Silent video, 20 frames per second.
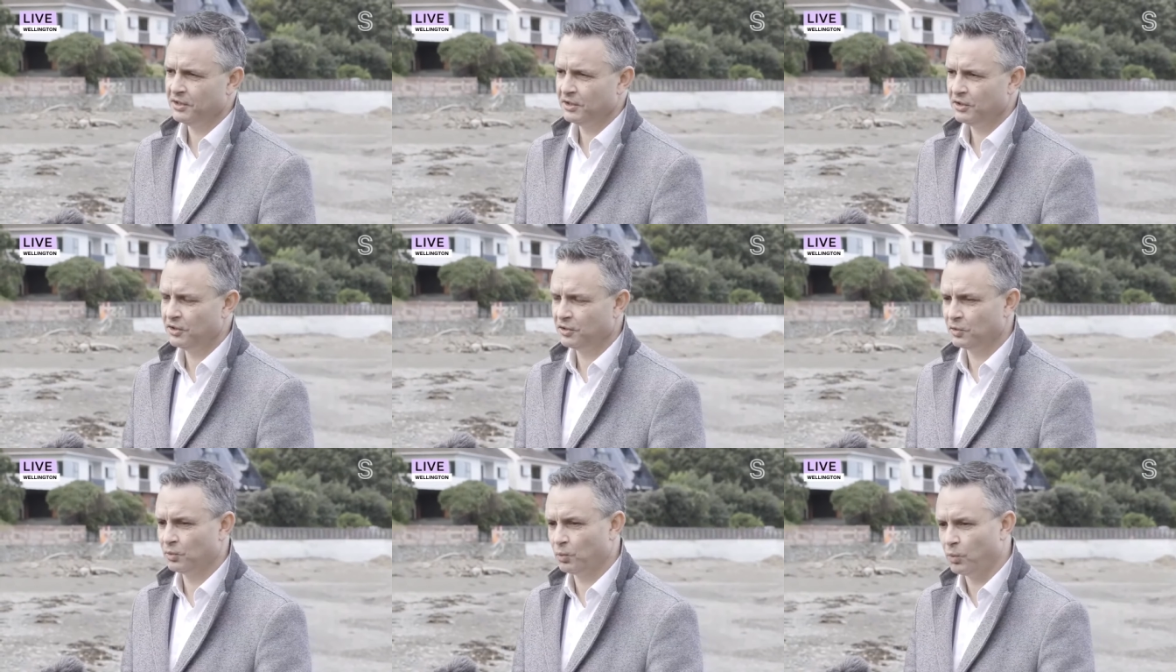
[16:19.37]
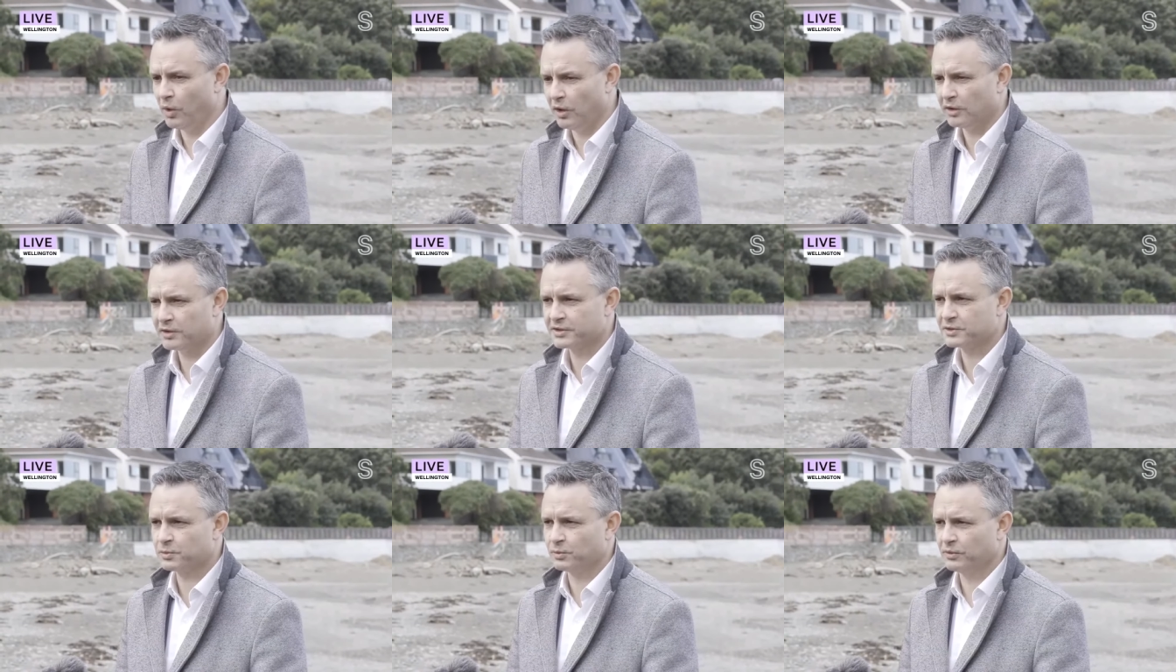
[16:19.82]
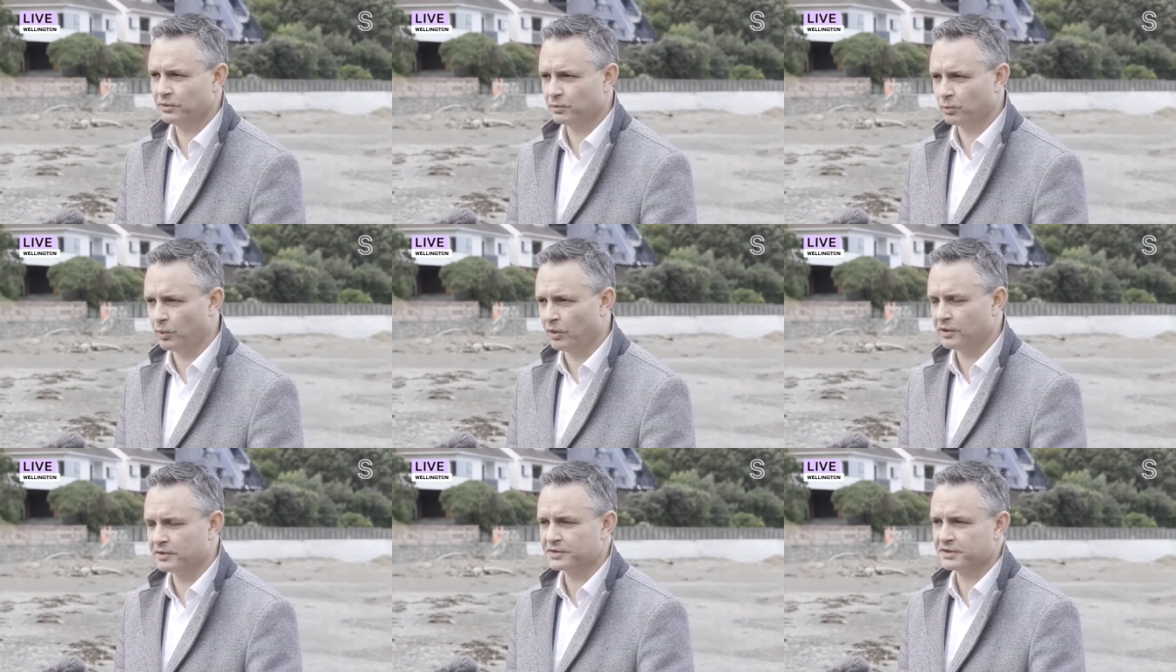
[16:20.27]
you know whilst
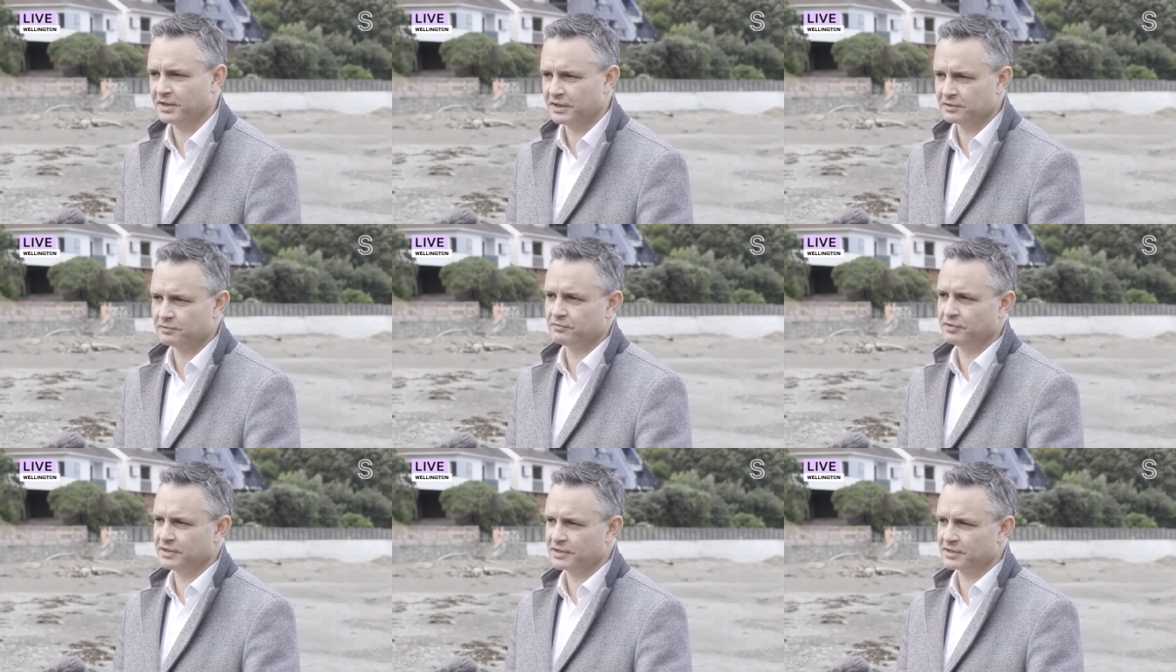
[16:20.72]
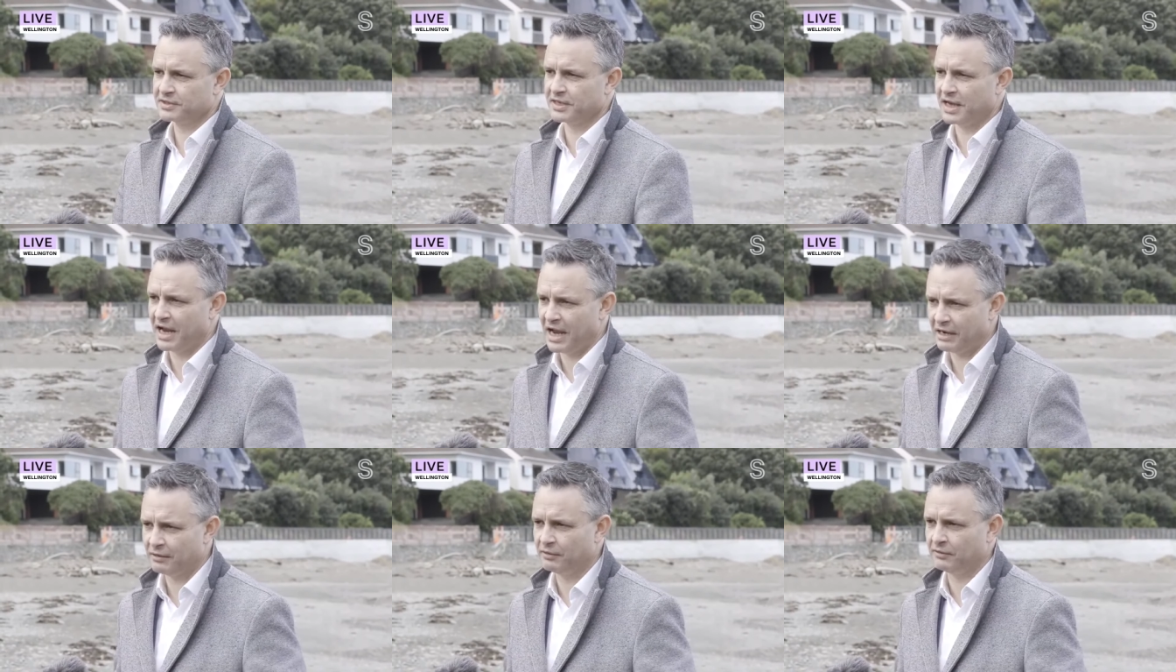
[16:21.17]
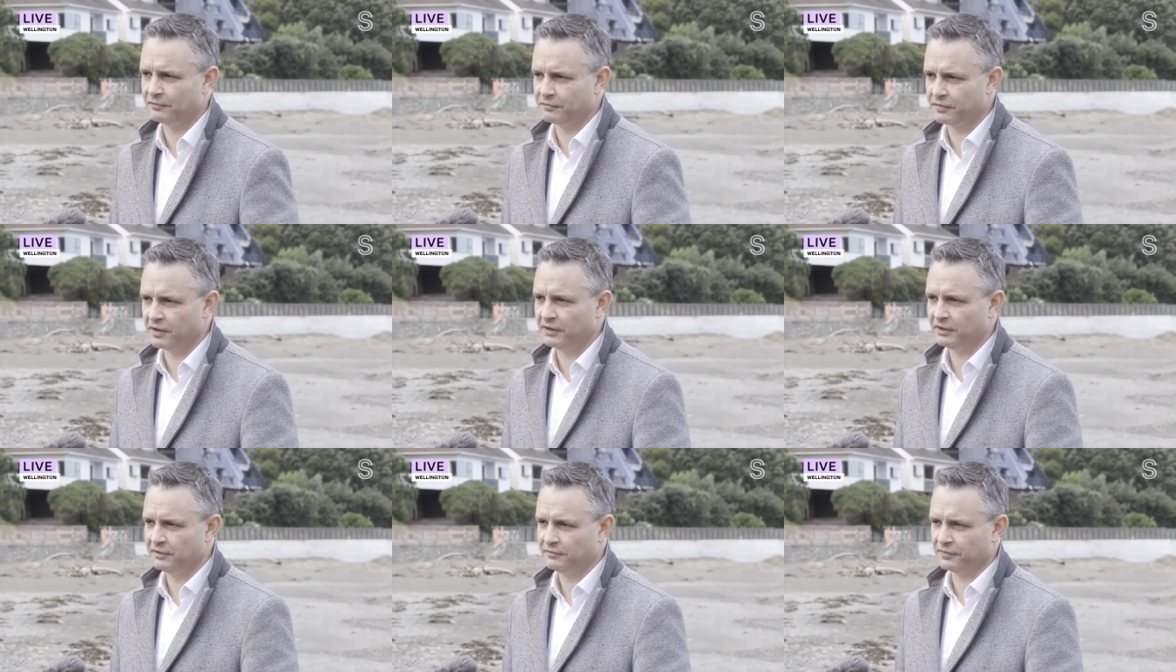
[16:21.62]
whilst these risks are in
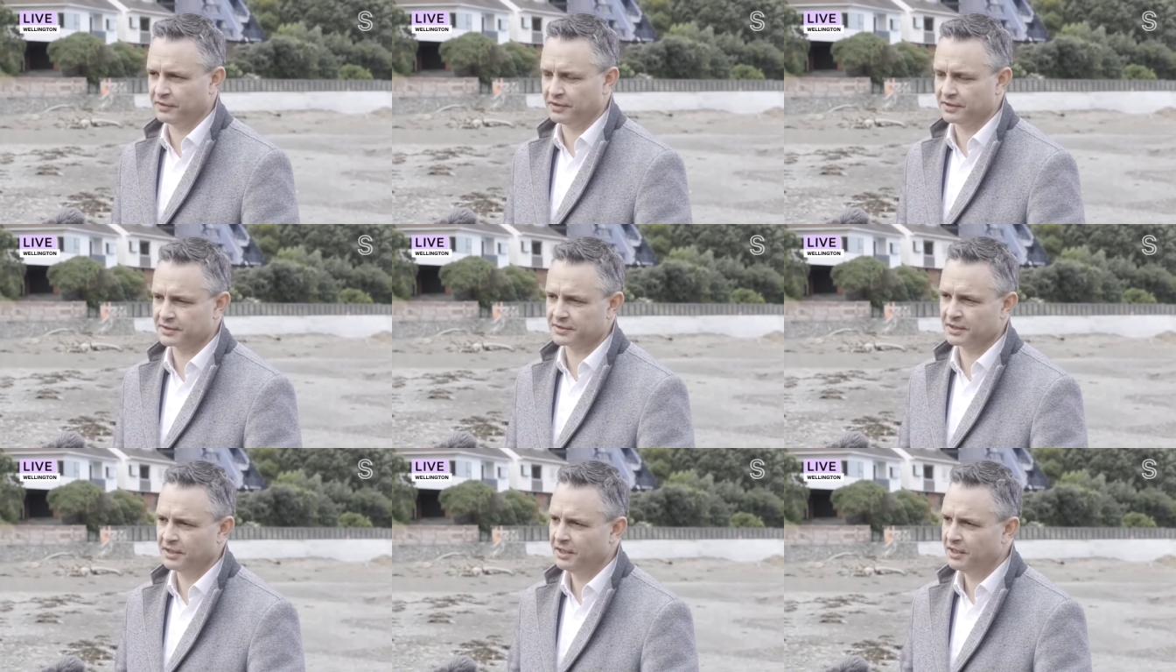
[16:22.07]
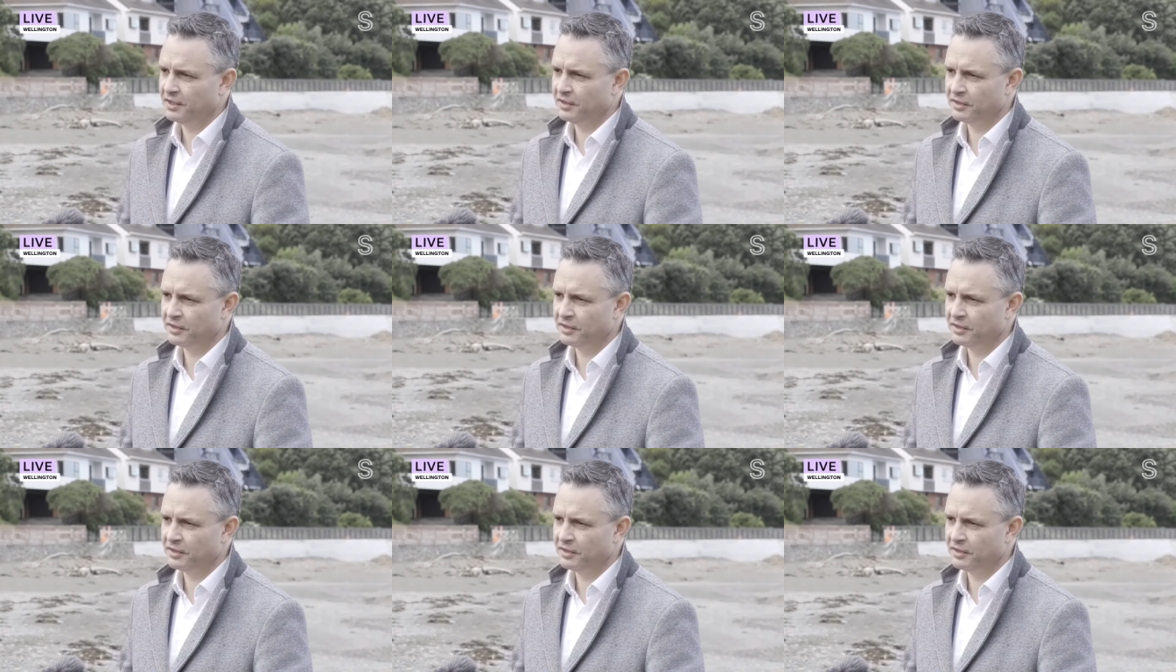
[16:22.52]
front of us,